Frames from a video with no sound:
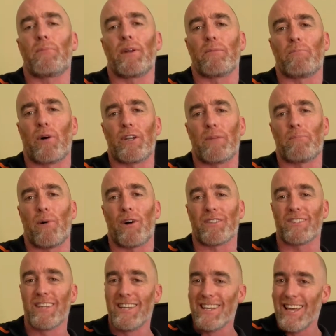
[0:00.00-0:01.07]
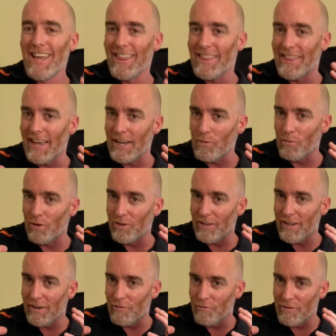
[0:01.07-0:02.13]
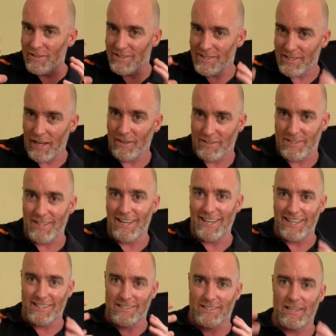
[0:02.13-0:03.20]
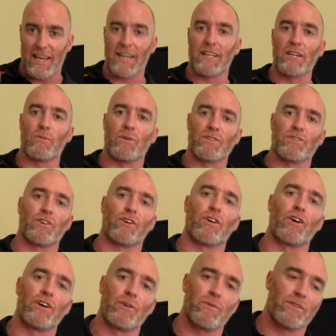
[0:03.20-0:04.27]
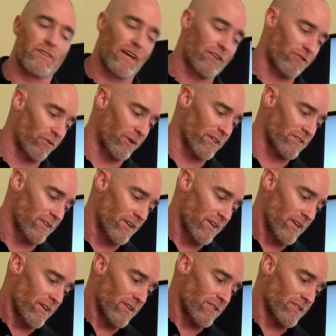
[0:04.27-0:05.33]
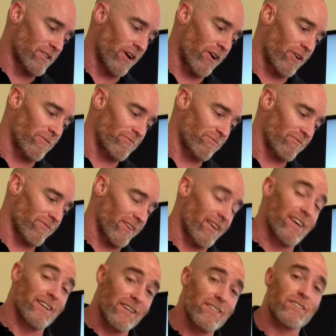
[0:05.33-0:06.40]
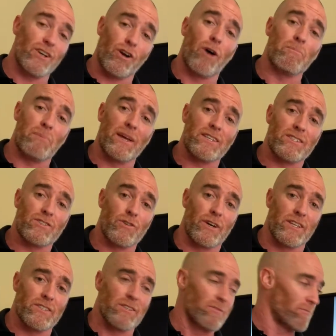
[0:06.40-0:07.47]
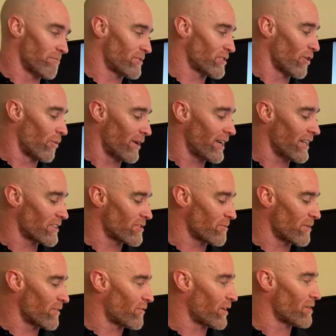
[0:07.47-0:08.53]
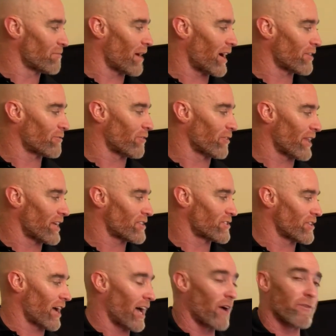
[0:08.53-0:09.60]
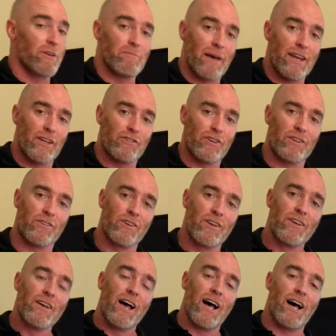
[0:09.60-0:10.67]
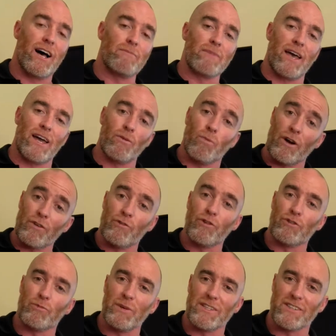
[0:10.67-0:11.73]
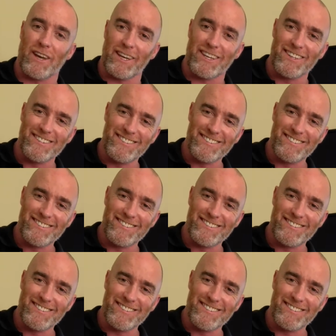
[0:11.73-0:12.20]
body parts that will result in exactly what's occurring with that joint. So it is a complex joint. So we need to be very mindful as to how we manage it and what route we take.